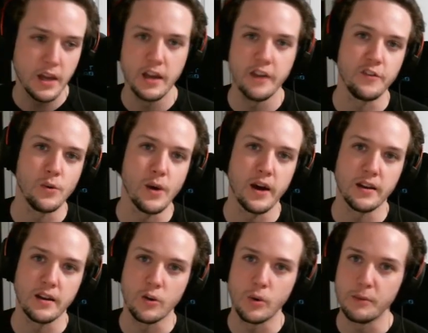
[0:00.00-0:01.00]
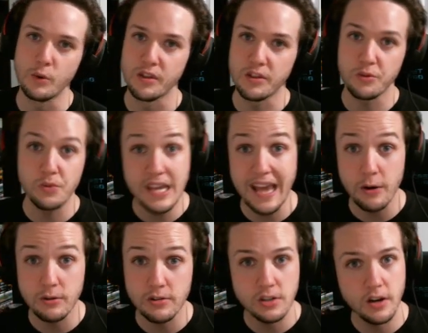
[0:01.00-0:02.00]
If you had an equipment with 3
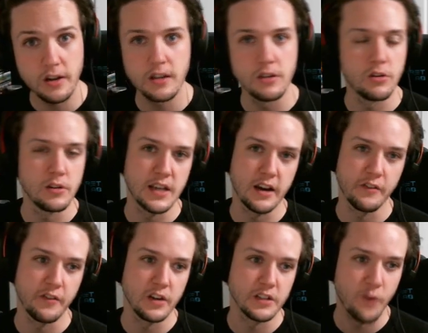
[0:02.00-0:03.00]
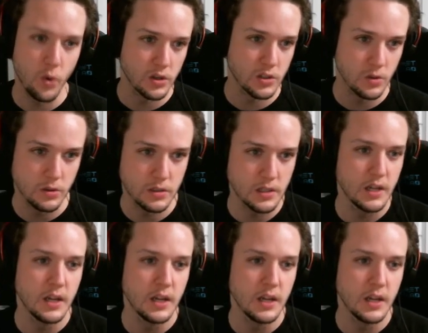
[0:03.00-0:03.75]
counters on it, you could sacrifice 4 souls.